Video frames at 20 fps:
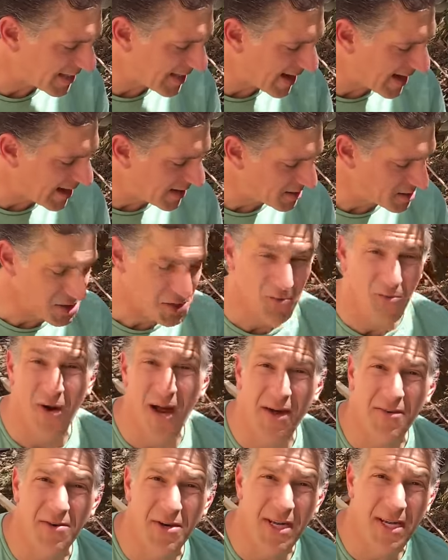that
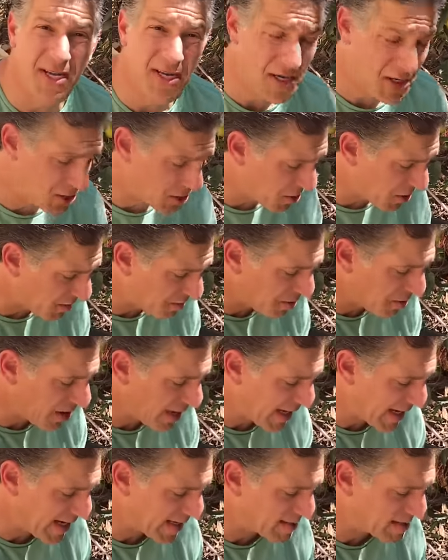surrounding your
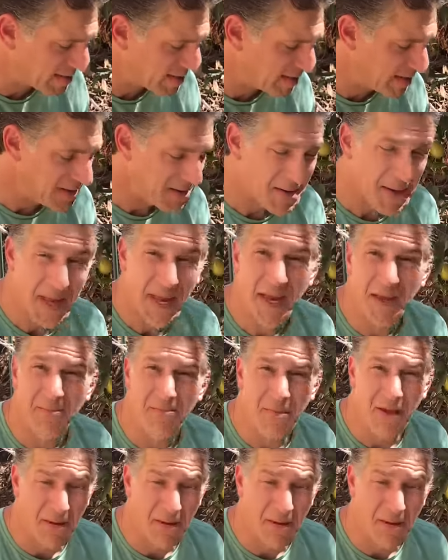plants and,